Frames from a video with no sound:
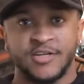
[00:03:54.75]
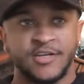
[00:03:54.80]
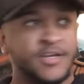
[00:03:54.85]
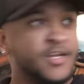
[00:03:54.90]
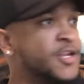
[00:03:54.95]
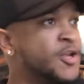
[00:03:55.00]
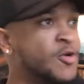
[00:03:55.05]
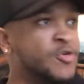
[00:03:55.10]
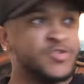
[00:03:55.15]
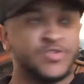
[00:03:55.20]

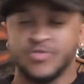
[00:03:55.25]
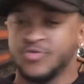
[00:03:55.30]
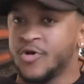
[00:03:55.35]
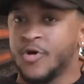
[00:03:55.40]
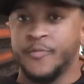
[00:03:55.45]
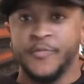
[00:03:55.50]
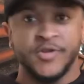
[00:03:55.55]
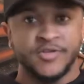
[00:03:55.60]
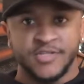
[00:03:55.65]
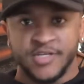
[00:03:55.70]
Those who know
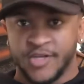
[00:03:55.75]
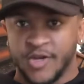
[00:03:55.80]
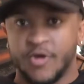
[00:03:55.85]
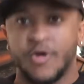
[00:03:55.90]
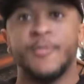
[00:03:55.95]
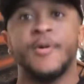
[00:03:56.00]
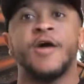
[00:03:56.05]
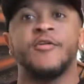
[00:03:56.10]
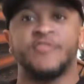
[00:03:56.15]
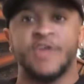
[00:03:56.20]
music know
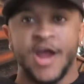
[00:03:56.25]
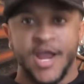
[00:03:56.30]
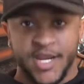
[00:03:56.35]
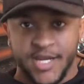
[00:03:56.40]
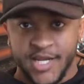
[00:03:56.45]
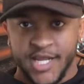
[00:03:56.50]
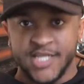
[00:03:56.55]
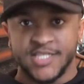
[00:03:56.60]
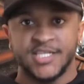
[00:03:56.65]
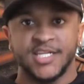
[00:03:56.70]
about Ryan
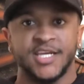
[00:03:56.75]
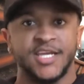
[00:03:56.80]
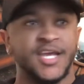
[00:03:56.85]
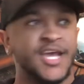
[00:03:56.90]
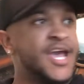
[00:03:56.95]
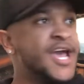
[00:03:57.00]
Leslie.